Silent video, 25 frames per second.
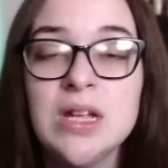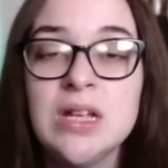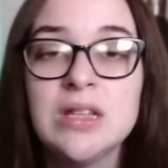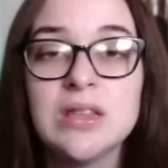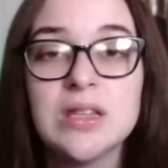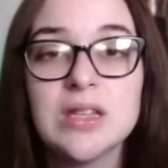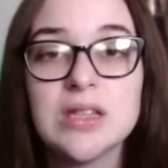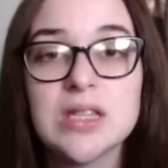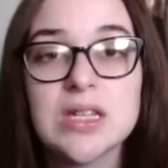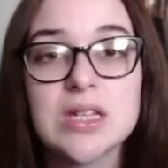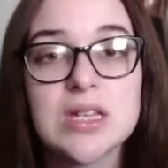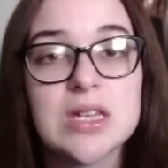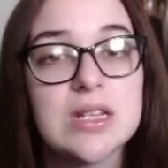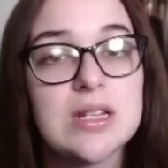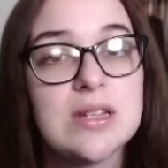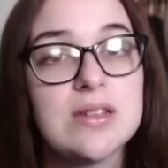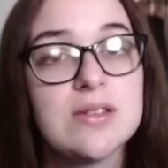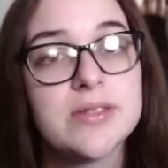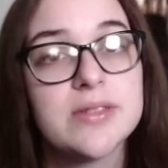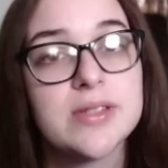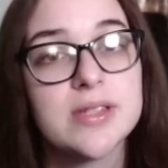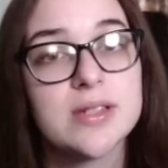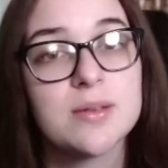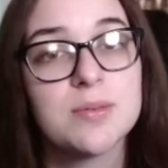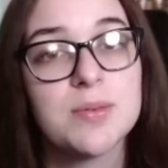that they can
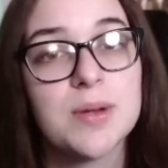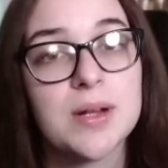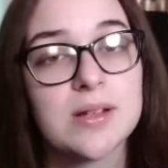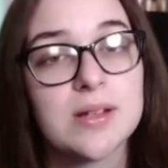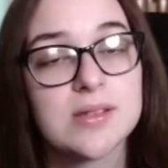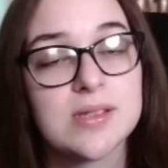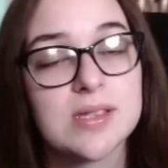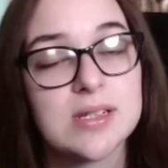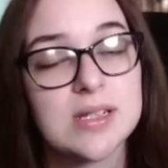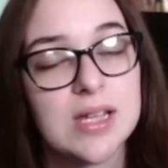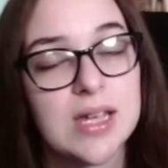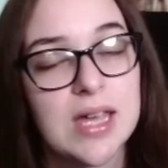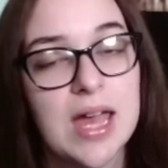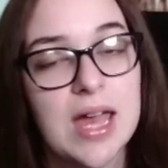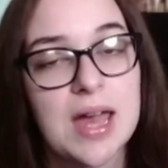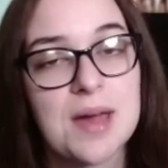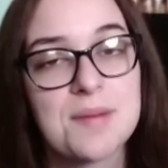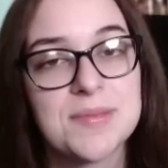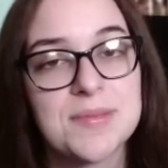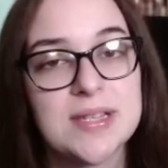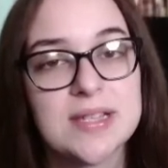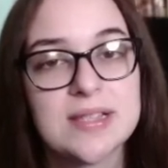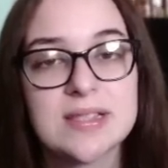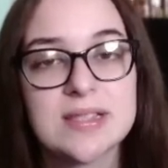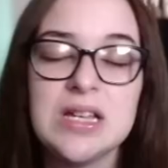use in comparison to
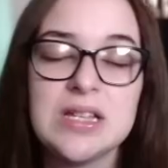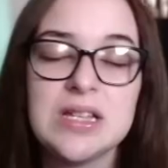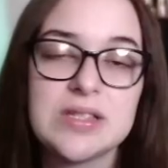captains.